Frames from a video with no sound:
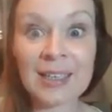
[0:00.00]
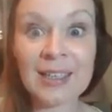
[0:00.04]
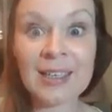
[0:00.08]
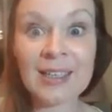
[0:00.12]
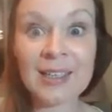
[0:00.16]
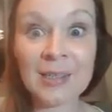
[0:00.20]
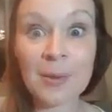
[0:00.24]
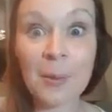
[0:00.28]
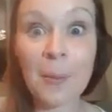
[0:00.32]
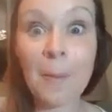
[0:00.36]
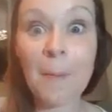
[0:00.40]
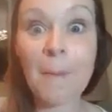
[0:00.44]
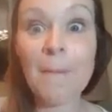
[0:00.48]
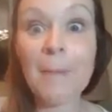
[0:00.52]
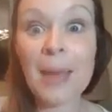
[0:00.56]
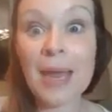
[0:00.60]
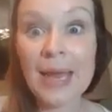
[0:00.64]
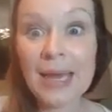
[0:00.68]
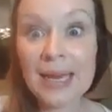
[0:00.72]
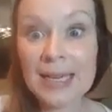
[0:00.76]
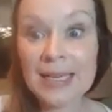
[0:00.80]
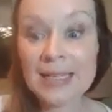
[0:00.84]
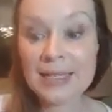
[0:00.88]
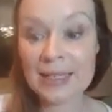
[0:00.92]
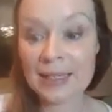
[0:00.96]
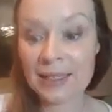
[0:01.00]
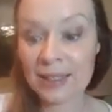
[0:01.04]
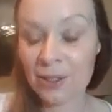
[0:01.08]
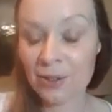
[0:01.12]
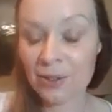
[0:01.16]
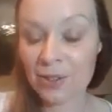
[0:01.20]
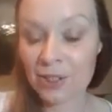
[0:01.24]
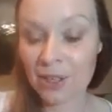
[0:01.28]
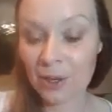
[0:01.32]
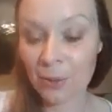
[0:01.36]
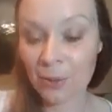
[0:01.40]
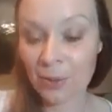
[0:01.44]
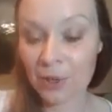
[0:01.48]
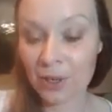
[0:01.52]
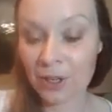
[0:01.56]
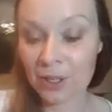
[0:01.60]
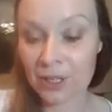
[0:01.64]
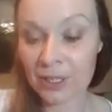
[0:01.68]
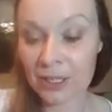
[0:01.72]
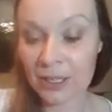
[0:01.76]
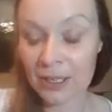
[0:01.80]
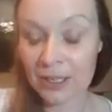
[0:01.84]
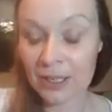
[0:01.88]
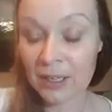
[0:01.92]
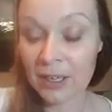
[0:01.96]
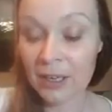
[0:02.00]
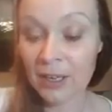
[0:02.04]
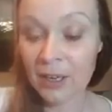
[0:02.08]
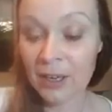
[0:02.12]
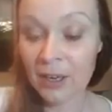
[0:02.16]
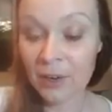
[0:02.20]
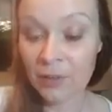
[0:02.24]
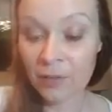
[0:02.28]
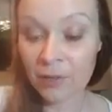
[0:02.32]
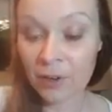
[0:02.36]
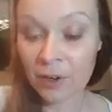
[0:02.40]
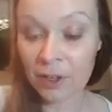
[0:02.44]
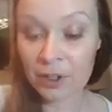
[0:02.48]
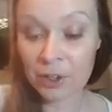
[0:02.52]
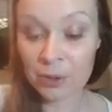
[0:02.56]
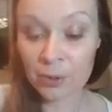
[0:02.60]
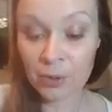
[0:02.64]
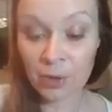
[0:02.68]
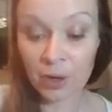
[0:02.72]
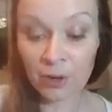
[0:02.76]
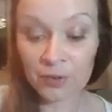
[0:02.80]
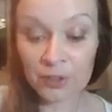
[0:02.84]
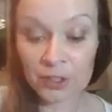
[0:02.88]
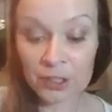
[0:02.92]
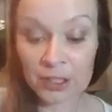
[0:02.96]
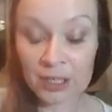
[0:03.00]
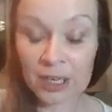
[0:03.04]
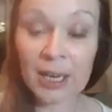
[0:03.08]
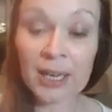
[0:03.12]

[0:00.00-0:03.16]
It's amazing. We use that word far too often.